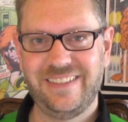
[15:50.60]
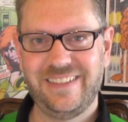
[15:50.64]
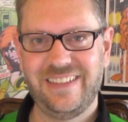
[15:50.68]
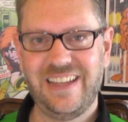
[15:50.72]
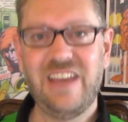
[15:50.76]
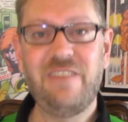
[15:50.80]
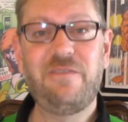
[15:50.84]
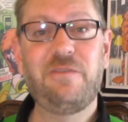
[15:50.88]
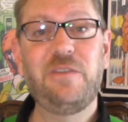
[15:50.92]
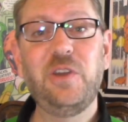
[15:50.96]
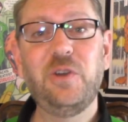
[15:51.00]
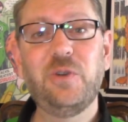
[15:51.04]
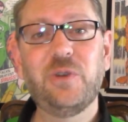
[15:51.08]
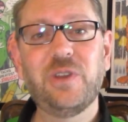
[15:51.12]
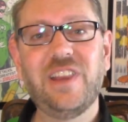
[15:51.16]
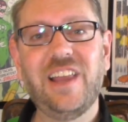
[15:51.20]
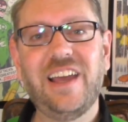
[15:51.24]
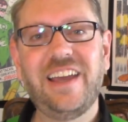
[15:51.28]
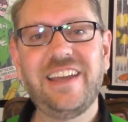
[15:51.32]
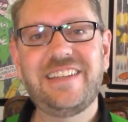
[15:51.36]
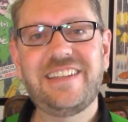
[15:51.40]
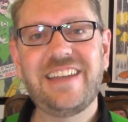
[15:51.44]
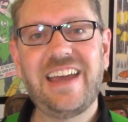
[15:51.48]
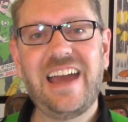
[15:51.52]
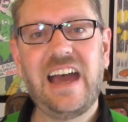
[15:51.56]
If you would
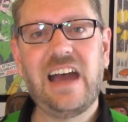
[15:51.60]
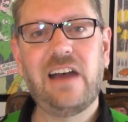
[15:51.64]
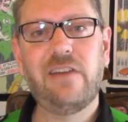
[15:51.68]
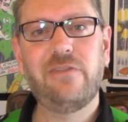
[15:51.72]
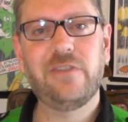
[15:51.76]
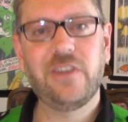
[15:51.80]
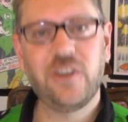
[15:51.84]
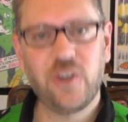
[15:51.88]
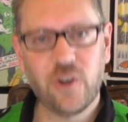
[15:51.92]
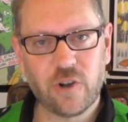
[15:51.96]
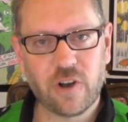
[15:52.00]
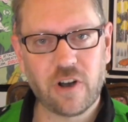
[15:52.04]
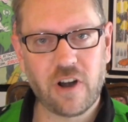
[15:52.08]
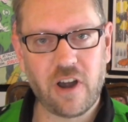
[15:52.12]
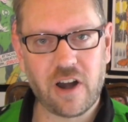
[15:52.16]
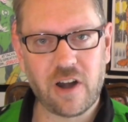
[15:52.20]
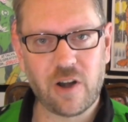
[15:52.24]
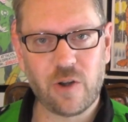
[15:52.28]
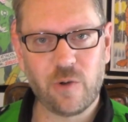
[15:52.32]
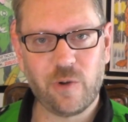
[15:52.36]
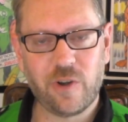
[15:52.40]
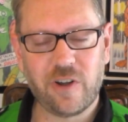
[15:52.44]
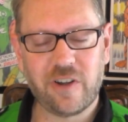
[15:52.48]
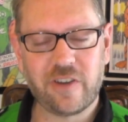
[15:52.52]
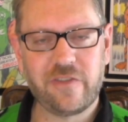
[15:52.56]
like to have your
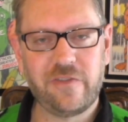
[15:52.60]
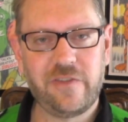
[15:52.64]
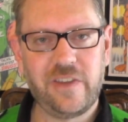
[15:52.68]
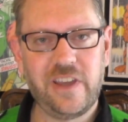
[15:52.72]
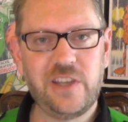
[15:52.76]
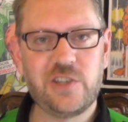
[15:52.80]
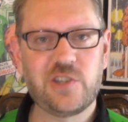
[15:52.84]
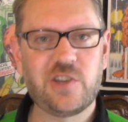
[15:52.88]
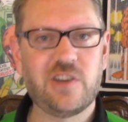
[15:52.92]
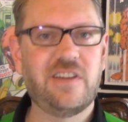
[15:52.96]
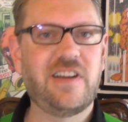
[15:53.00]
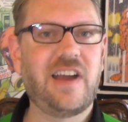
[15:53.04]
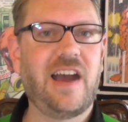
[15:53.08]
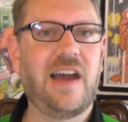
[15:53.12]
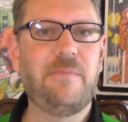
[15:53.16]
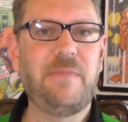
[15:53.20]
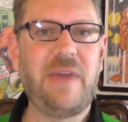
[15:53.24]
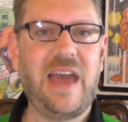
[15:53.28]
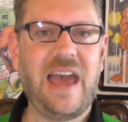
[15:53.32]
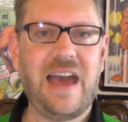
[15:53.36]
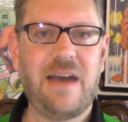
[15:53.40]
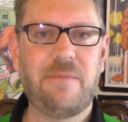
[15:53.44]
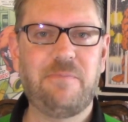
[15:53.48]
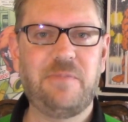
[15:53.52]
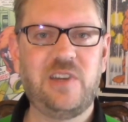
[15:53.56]
artwork featured, I'm
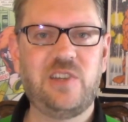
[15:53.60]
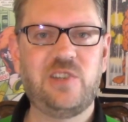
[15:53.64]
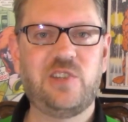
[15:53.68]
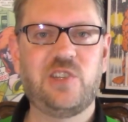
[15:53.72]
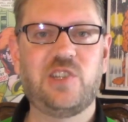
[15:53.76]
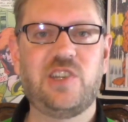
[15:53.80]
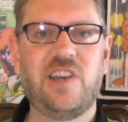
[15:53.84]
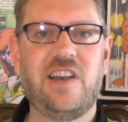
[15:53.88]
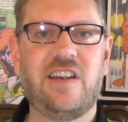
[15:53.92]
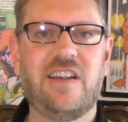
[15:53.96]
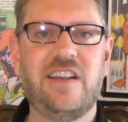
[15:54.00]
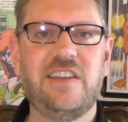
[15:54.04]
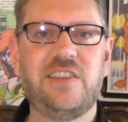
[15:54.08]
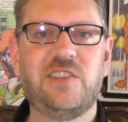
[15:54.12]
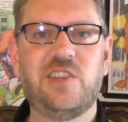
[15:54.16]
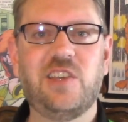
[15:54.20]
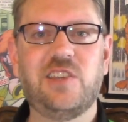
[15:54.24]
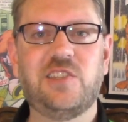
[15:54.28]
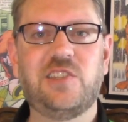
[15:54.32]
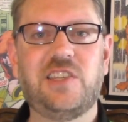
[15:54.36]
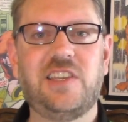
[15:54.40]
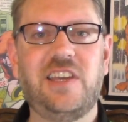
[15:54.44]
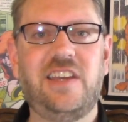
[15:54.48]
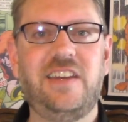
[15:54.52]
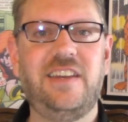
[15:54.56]
happy to share it.
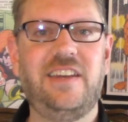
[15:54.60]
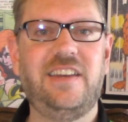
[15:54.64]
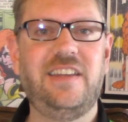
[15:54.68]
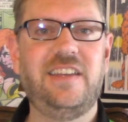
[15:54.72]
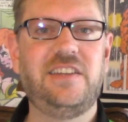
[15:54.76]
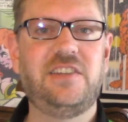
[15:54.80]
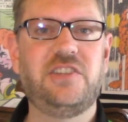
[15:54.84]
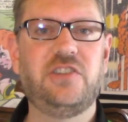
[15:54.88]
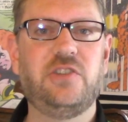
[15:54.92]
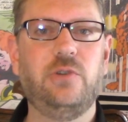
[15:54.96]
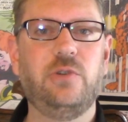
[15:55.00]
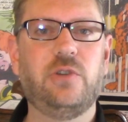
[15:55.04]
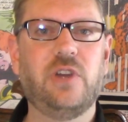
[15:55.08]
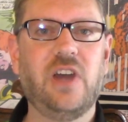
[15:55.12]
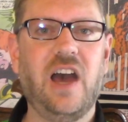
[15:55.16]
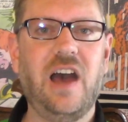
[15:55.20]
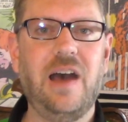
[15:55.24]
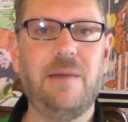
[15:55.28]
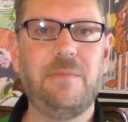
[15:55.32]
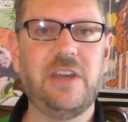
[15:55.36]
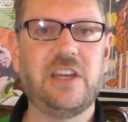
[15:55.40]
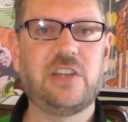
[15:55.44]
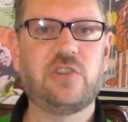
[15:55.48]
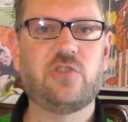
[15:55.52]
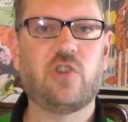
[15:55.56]
Just send it in to
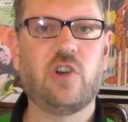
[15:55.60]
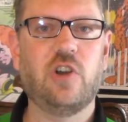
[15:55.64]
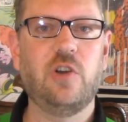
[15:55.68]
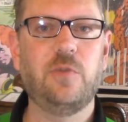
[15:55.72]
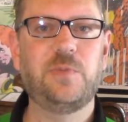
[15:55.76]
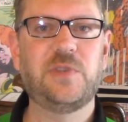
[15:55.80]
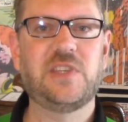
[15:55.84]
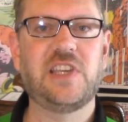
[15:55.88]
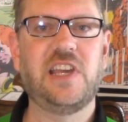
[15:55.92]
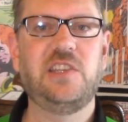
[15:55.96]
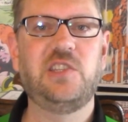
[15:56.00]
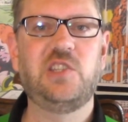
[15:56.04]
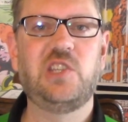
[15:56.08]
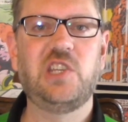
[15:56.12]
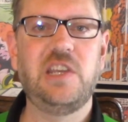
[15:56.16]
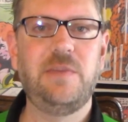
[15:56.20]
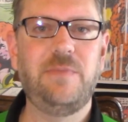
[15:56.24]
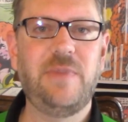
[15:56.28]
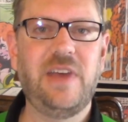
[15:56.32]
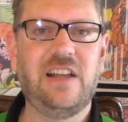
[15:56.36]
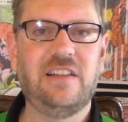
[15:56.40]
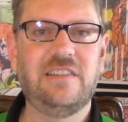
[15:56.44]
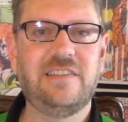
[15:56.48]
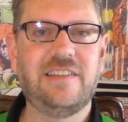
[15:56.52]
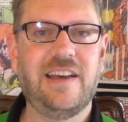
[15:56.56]
comictropes at
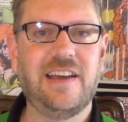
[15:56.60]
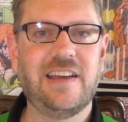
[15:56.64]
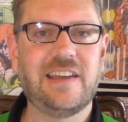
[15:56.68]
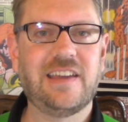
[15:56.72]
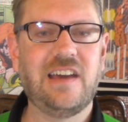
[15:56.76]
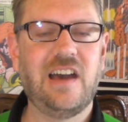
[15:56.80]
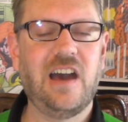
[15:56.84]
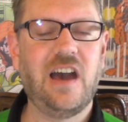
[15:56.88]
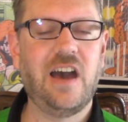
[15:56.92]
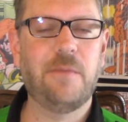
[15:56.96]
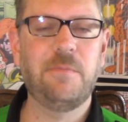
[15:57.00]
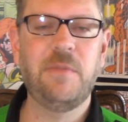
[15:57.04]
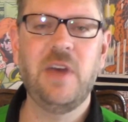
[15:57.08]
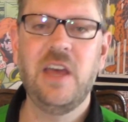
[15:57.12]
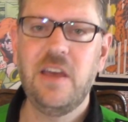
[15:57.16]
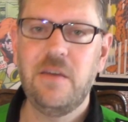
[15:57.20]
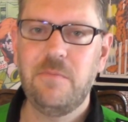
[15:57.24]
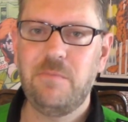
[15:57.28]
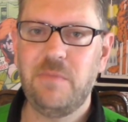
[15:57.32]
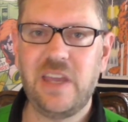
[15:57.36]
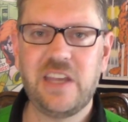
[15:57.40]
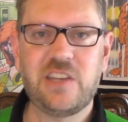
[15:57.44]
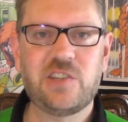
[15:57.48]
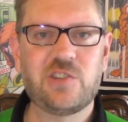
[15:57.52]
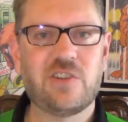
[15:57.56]
gmail.com.
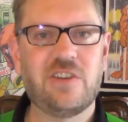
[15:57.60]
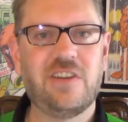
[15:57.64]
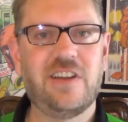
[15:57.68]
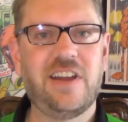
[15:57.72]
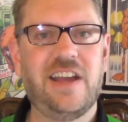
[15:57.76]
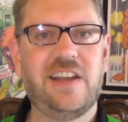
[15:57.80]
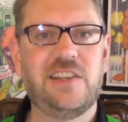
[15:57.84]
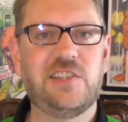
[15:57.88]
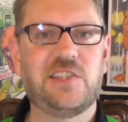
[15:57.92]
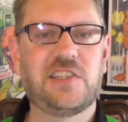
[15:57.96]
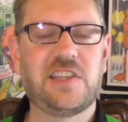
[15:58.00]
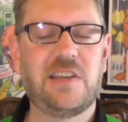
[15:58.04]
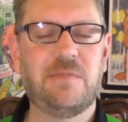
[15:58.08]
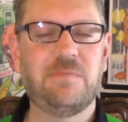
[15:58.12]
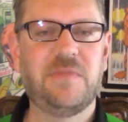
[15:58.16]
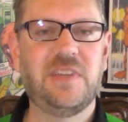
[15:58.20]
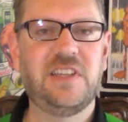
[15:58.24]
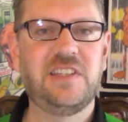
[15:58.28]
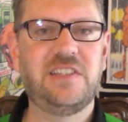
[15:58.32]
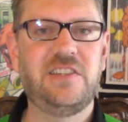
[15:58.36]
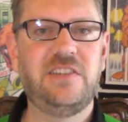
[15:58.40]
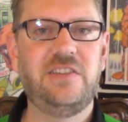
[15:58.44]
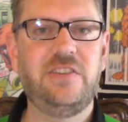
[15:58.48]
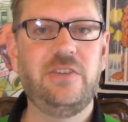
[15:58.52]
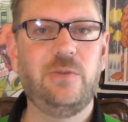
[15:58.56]
Make sure it has
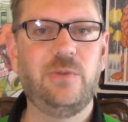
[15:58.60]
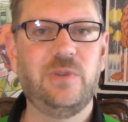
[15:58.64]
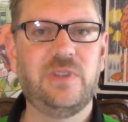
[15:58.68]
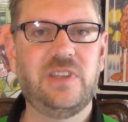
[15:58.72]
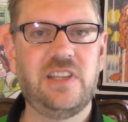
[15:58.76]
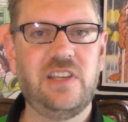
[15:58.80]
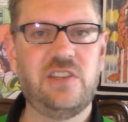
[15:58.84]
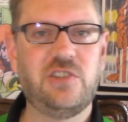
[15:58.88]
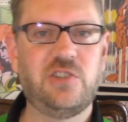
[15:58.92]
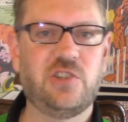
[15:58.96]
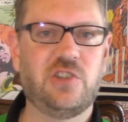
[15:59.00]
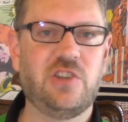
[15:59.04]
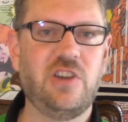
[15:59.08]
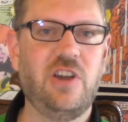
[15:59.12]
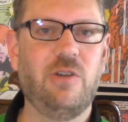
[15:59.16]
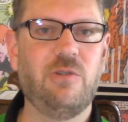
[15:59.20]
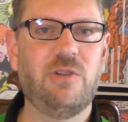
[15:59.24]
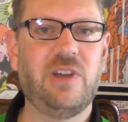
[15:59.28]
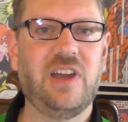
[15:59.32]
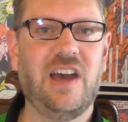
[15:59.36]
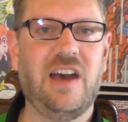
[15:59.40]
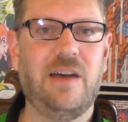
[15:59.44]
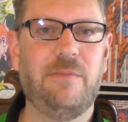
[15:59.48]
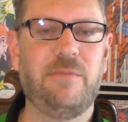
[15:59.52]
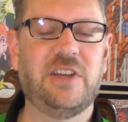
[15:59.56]
something to do with this show,
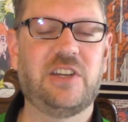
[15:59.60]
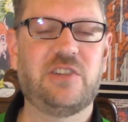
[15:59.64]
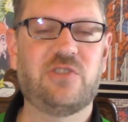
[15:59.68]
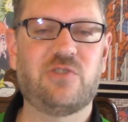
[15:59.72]
Comic